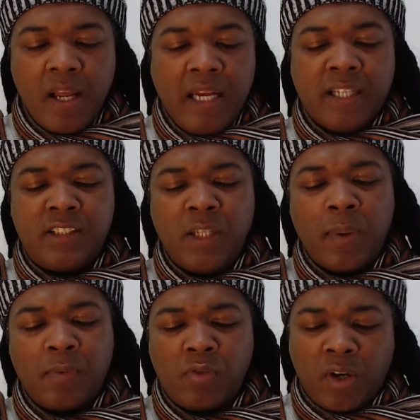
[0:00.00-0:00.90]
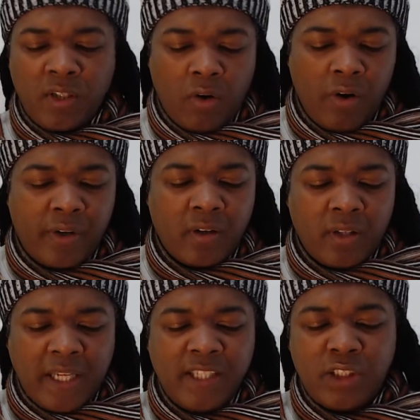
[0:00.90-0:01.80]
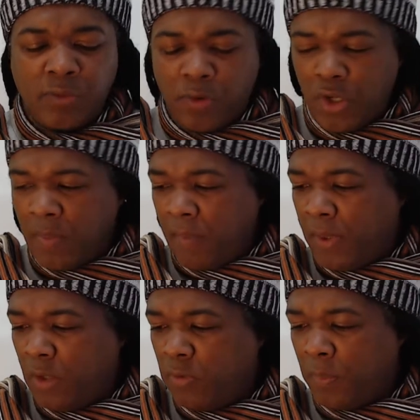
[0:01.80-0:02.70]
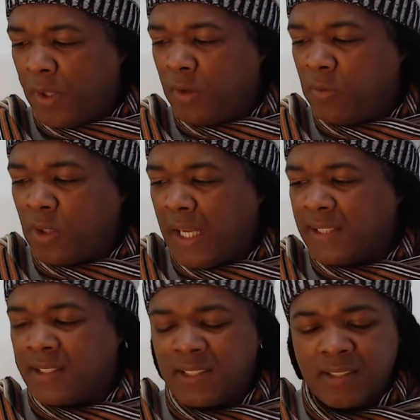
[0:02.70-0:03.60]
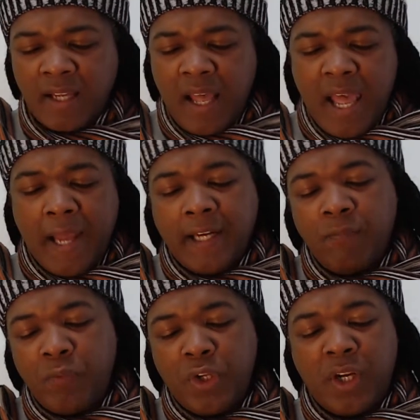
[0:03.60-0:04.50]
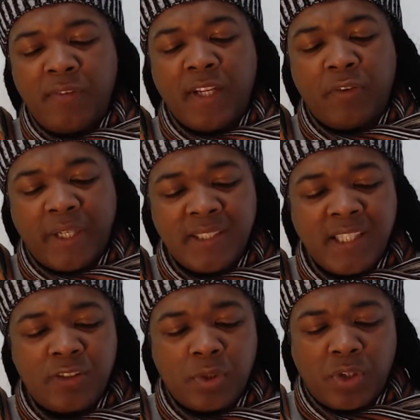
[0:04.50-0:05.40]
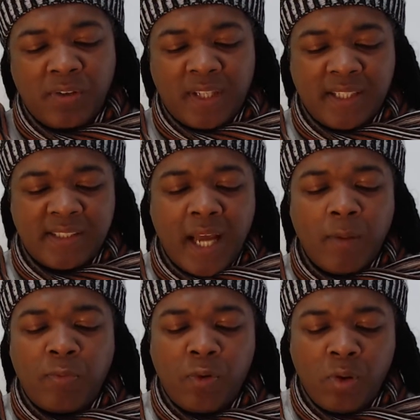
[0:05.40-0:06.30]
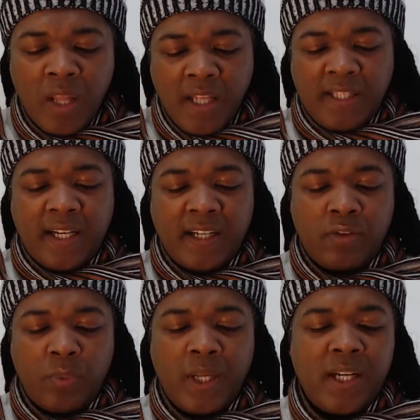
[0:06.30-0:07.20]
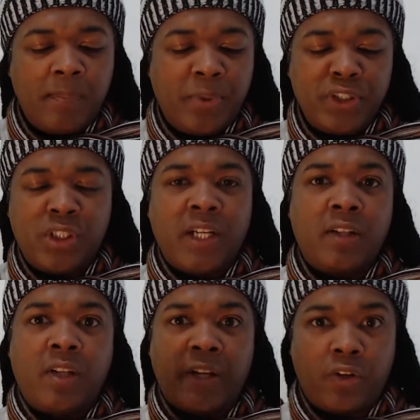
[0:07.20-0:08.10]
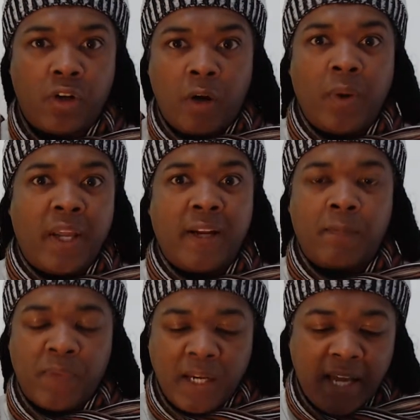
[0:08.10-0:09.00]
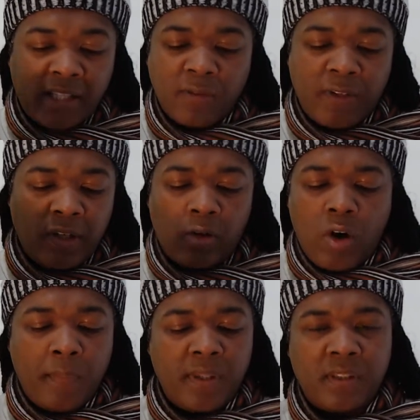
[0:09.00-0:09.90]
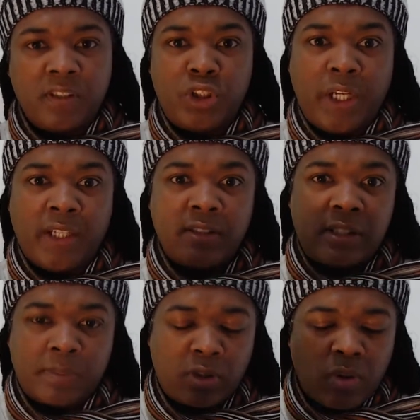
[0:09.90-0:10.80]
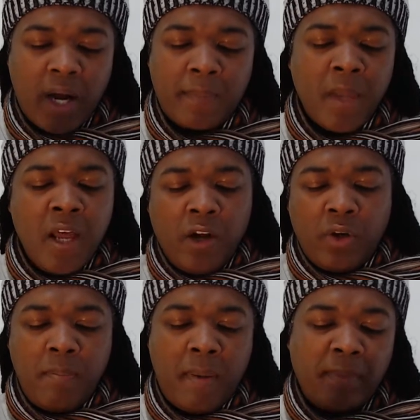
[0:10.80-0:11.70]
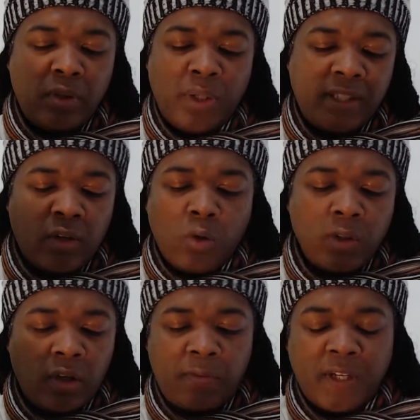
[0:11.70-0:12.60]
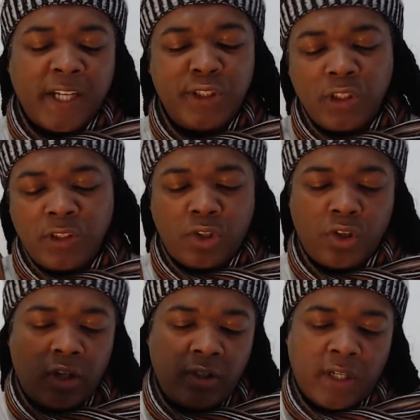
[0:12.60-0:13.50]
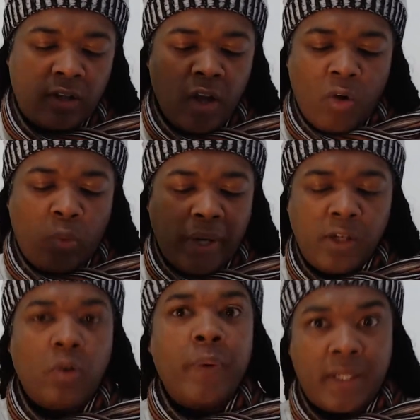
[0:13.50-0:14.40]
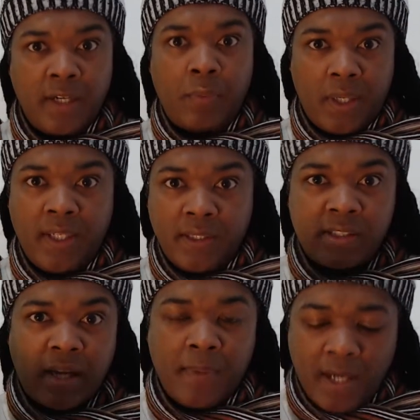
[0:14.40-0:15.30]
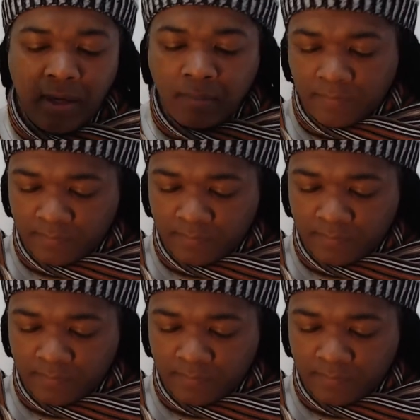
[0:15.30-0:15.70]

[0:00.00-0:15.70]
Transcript: Let's see what we've got in Oracle energy for you, my beautiful, beautiful Cancers. And, you know, if that resonates with you, if that is helpful, then I'd really appreciate it. Go ahead, like the video, comment, share, subscribe. Remember to hit that all notifications so you know that when your weekly reading is coming up.